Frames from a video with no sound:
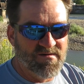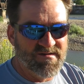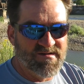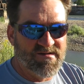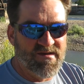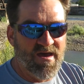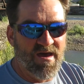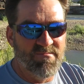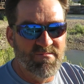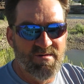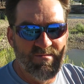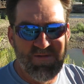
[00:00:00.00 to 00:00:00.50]
it's
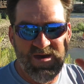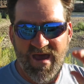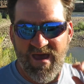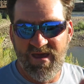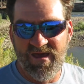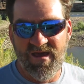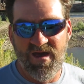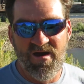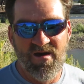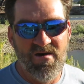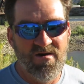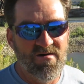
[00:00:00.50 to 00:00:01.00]
coming
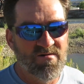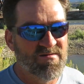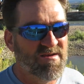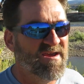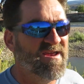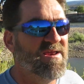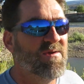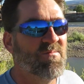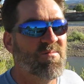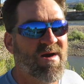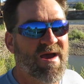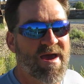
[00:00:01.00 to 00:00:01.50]
back on.
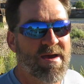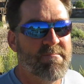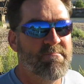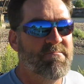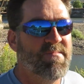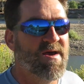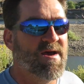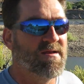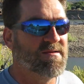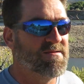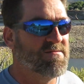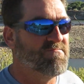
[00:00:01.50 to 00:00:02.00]
Anyway, I
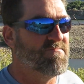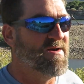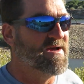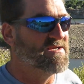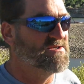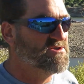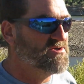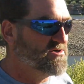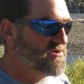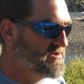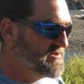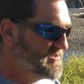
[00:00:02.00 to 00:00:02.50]
melted my
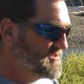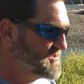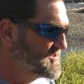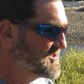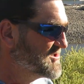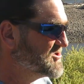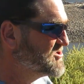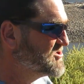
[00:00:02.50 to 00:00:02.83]
charge